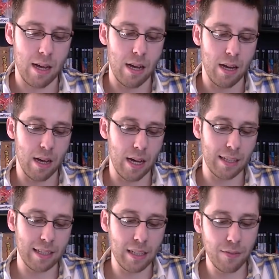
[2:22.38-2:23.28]
a
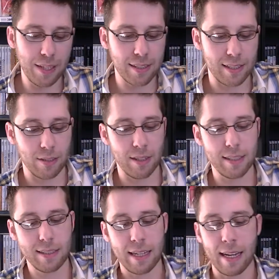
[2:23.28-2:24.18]
TV
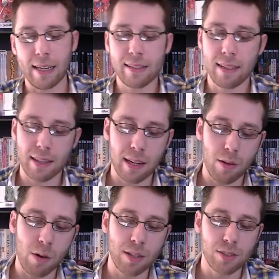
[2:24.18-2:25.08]
series, and I did say that I
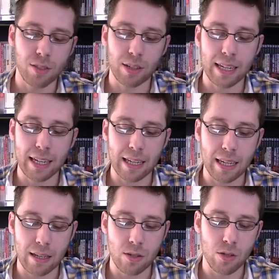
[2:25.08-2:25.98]
want to start getting
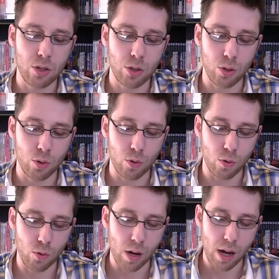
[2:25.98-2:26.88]

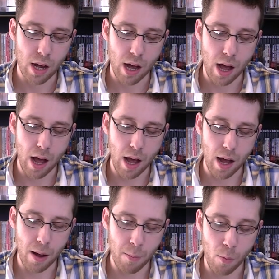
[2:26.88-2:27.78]
into
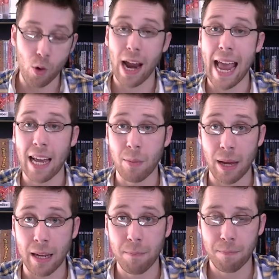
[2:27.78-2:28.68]
more
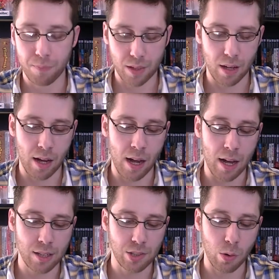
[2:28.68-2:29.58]
anime.
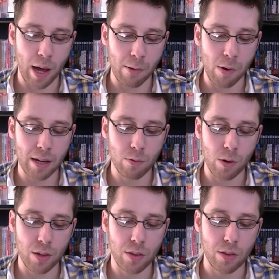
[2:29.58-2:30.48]
So I went
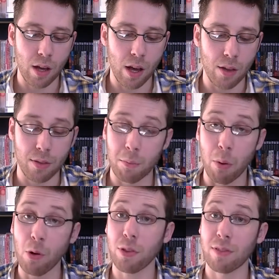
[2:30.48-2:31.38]
with,
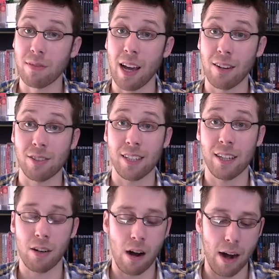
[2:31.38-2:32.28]
both titles
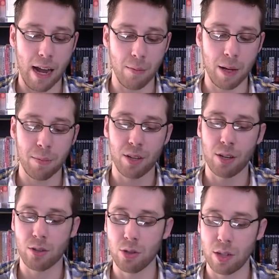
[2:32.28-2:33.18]
here are anime, but
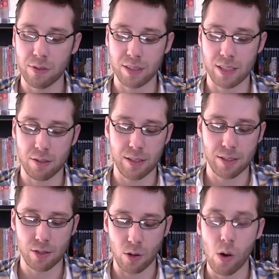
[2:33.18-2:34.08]
there are 2 different
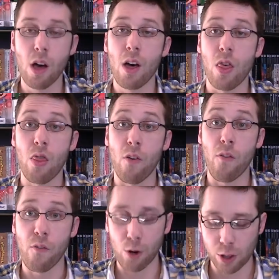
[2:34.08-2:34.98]
series. So the
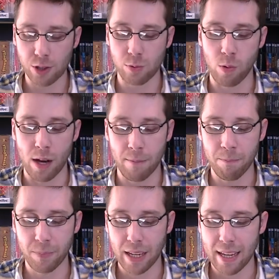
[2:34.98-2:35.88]
first
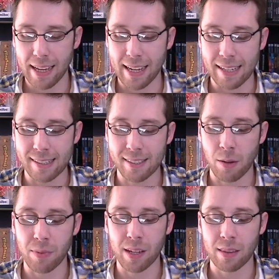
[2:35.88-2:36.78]
one is
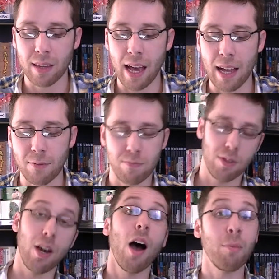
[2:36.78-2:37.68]
something that
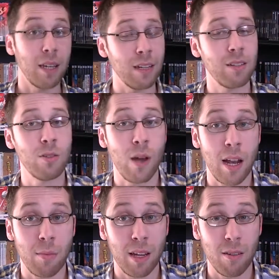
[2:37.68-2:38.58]
got me into
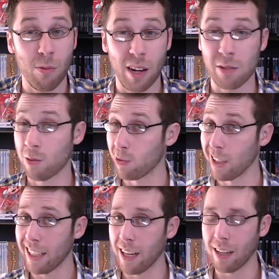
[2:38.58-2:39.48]
anime when I was
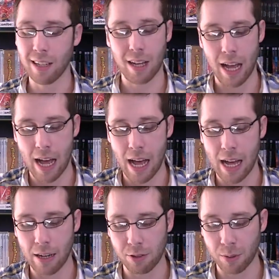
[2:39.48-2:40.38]
really young.
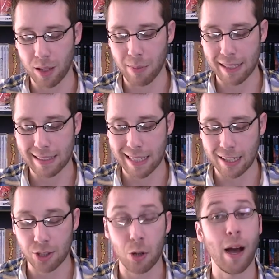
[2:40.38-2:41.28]
It was probably my
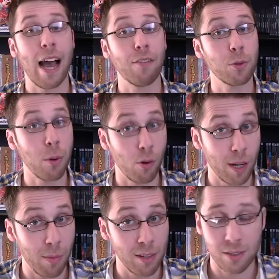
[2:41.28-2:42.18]
second show after
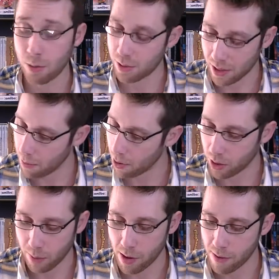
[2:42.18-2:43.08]
Pokemon, so it was not
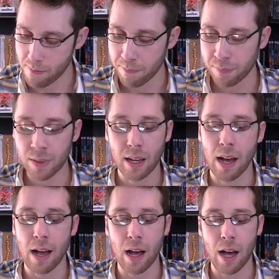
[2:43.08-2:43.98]
Pokemon.
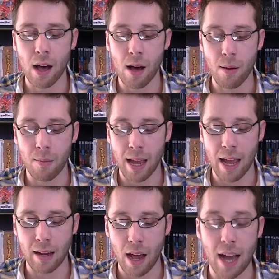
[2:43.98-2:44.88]

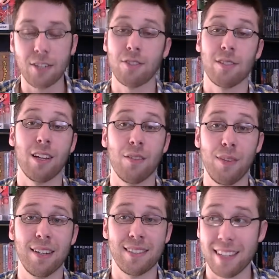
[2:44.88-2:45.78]
And I just
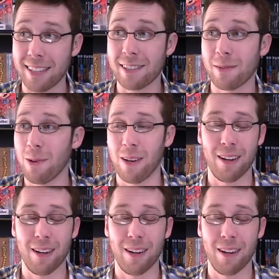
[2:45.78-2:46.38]
love this.